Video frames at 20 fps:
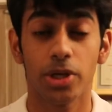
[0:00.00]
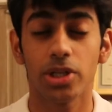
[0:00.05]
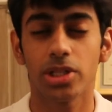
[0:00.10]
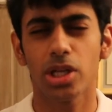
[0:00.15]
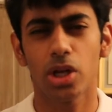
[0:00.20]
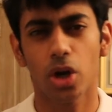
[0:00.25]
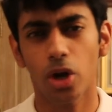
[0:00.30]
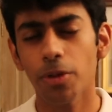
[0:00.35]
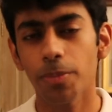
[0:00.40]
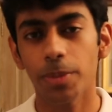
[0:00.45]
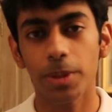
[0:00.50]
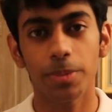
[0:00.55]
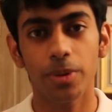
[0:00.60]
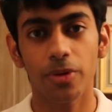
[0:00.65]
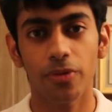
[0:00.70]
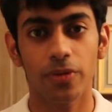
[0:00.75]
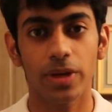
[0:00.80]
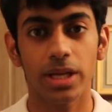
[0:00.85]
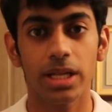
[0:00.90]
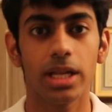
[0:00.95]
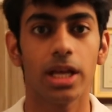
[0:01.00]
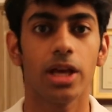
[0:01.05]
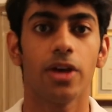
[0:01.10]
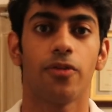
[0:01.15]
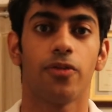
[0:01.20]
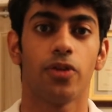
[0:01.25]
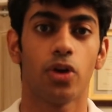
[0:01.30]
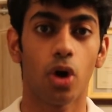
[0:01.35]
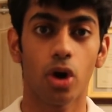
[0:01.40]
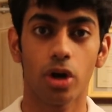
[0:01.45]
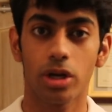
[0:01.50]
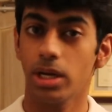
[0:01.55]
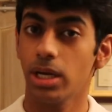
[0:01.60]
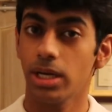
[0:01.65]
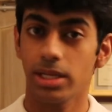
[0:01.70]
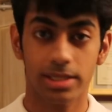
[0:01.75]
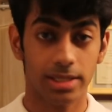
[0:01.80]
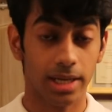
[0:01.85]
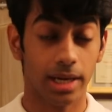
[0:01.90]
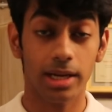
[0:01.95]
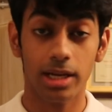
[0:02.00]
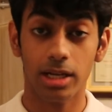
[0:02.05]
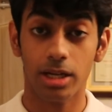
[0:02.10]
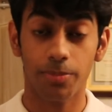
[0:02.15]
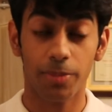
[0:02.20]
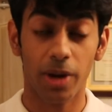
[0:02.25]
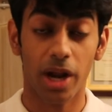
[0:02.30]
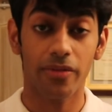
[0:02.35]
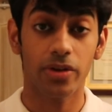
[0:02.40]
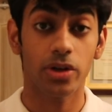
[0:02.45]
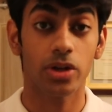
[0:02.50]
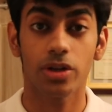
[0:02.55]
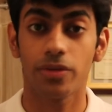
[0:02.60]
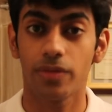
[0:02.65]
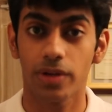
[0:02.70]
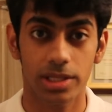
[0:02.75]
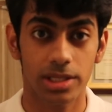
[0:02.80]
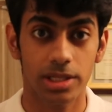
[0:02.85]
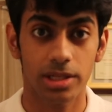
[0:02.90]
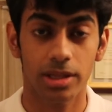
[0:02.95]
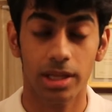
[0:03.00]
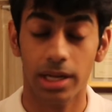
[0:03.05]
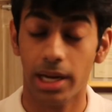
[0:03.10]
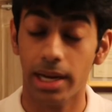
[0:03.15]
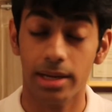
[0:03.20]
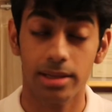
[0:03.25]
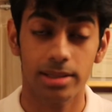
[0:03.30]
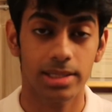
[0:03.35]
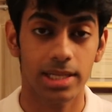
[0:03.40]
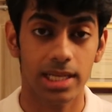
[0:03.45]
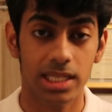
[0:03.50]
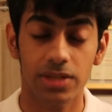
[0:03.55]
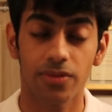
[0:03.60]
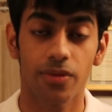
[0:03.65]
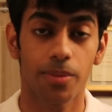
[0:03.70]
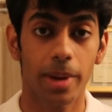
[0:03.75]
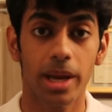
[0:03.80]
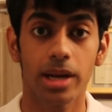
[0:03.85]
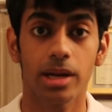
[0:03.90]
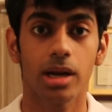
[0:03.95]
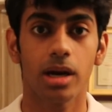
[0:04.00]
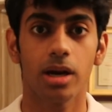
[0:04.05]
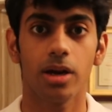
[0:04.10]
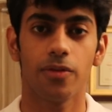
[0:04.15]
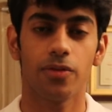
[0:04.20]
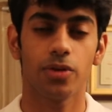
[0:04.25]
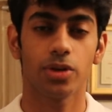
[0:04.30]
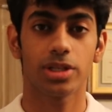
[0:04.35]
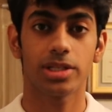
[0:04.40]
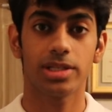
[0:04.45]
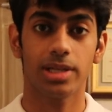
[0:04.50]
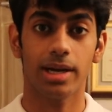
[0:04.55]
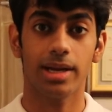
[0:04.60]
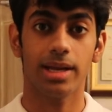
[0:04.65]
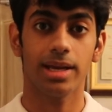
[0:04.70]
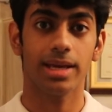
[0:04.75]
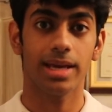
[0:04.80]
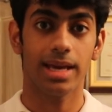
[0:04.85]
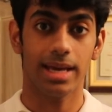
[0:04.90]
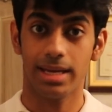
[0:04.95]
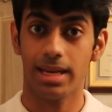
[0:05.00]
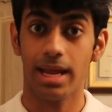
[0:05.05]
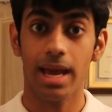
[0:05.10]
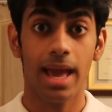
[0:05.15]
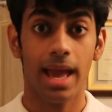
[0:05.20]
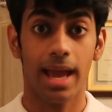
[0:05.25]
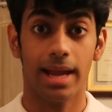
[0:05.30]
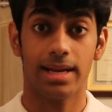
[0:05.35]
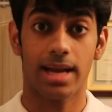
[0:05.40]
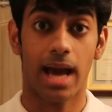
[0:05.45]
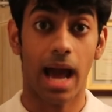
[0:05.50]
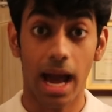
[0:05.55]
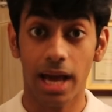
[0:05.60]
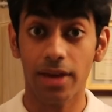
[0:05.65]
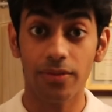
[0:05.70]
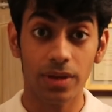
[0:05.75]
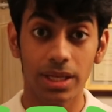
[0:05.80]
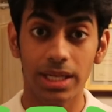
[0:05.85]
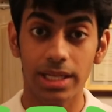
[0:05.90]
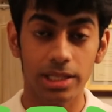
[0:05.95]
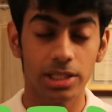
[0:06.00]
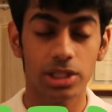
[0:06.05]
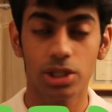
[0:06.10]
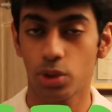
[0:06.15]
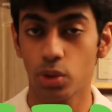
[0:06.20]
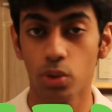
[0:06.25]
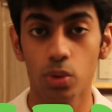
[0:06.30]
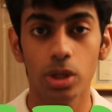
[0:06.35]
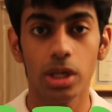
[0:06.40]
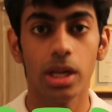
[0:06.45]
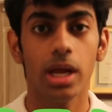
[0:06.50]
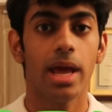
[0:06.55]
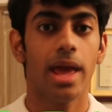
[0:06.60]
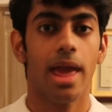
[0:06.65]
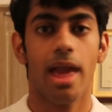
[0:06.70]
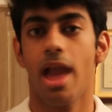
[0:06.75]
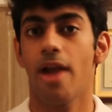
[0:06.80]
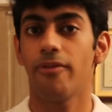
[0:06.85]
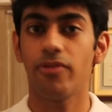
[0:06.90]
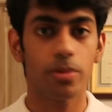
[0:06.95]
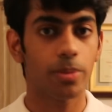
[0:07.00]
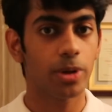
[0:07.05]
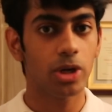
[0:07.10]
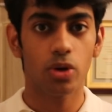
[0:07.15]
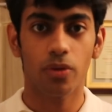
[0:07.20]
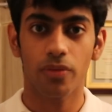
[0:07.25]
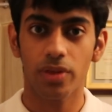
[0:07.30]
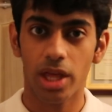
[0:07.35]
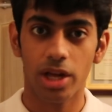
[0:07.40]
because a lot of people feel if you're studying in a private university in the United States of America, if you're studying in an Ivy League school, everybody over